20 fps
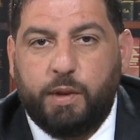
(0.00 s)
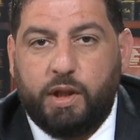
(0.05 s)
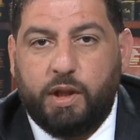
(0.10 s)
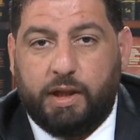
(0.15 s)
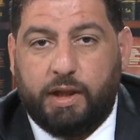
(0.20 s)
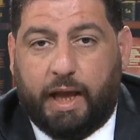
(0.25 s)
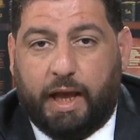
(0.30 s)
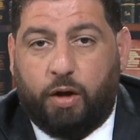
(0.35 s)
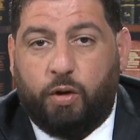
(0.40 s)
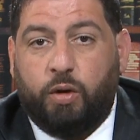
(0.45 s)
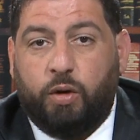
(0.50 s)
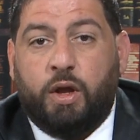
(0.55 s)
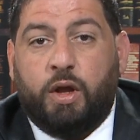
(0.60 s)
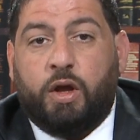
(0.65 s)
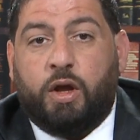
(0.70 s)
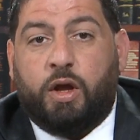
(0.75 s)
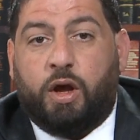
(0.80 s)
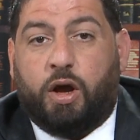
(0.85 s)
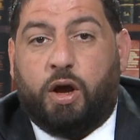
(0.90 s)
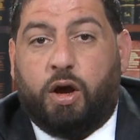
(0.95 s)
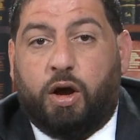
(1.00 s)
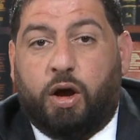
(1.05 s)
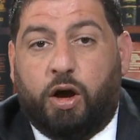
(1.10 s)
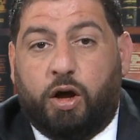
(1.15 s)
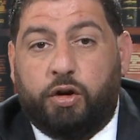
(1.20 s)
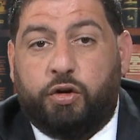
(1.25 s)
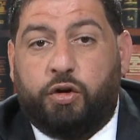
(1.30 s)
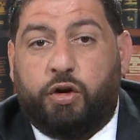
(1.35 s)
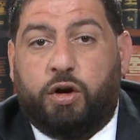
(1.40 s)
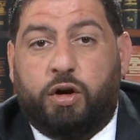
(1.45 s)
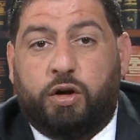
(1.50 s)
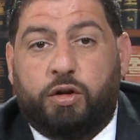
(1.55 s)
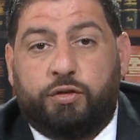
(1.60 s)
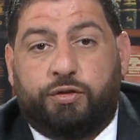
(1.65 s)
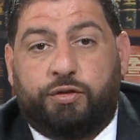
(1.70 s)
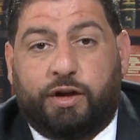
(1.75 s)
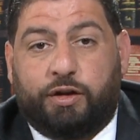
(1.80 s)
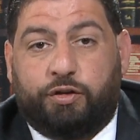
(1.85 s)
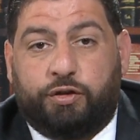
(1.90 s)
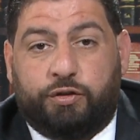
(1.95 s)
Now, under
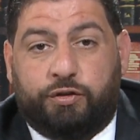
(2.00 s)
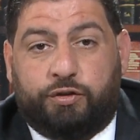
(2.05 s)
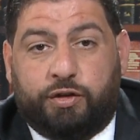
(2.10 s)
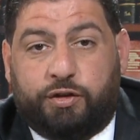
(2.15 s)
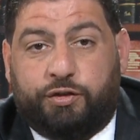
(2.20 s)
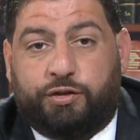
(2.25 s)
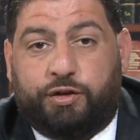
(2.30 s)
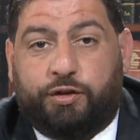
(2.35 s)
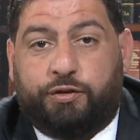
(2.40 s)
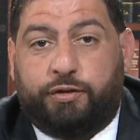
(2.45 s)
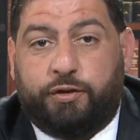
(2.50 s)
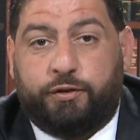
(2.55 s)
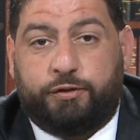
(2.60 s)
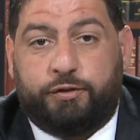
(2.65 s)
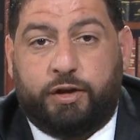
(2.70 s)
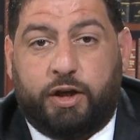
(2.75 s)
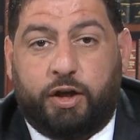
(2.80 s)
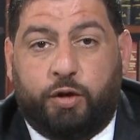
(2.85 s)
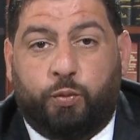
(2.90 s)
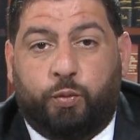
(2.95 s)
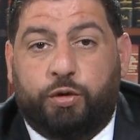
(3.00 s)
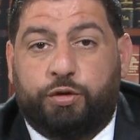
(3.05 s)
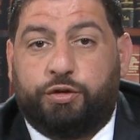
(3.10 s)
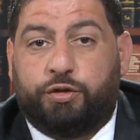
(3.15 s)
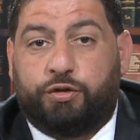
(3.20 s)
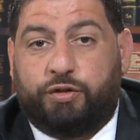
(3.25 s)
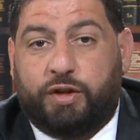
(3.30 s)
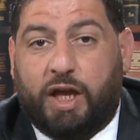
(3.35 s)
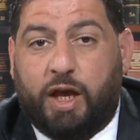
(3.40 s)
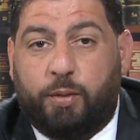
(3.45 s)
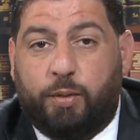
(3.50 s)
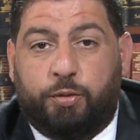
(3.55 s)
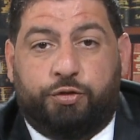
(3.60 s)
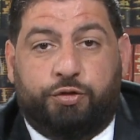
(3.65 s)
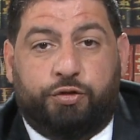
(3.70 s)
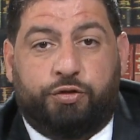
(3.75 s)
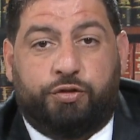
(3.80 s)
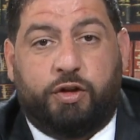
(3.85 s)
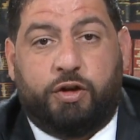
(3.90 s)
Section 6015, which establishes